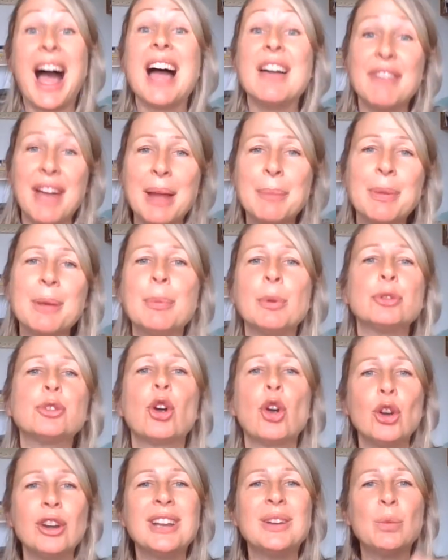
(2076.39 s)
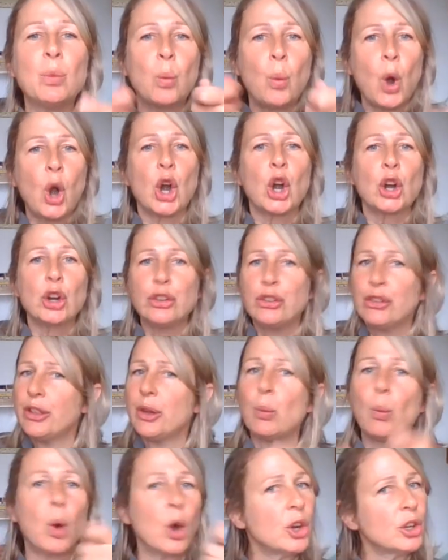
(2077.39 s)
I've had people turn in words
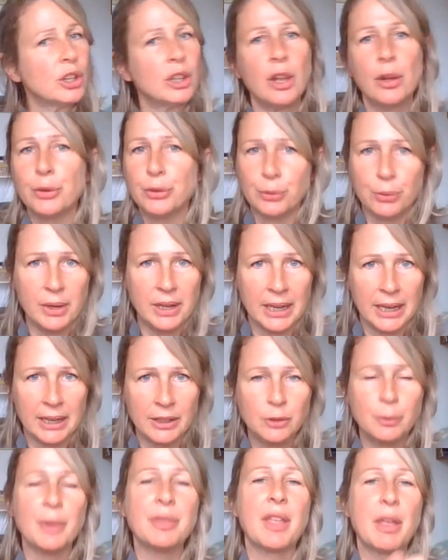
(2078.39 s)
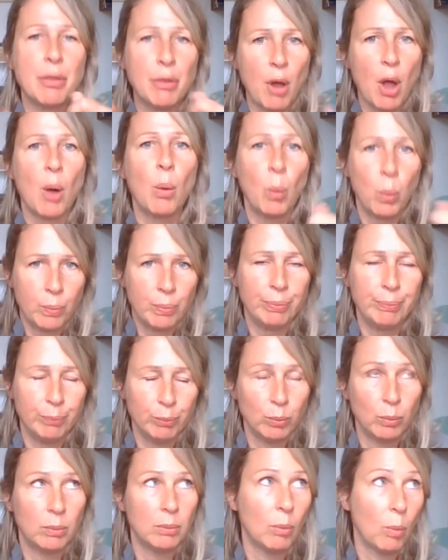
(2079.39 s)
that weren't close readings, but they thought
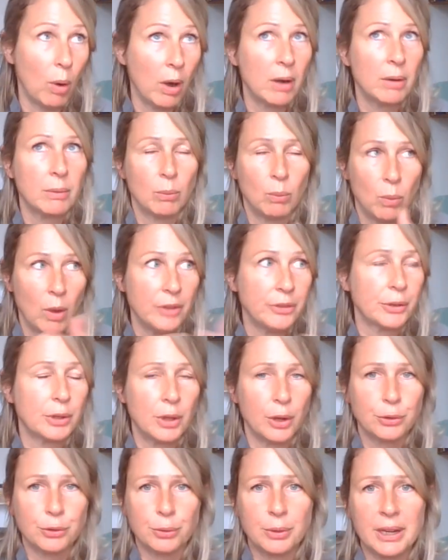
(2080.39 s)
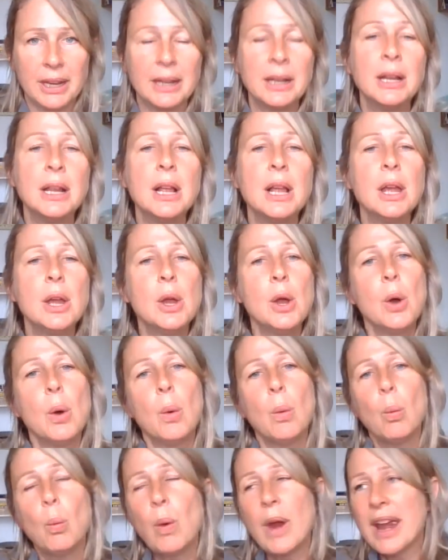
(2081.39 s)
was a close reading,
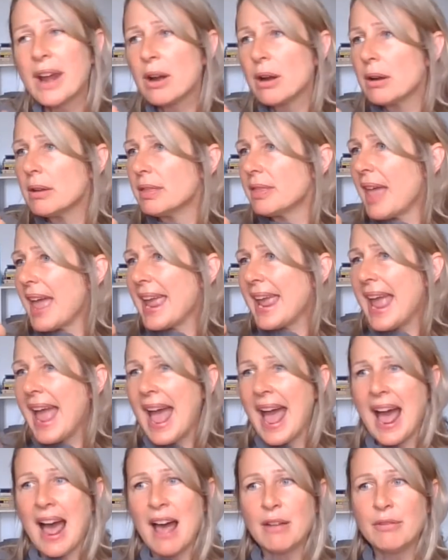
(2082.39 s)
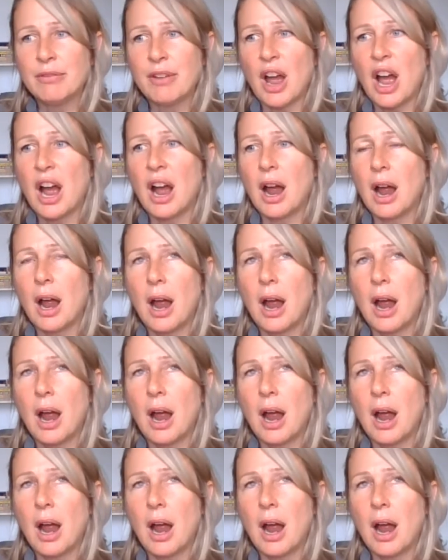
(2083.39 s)
where they have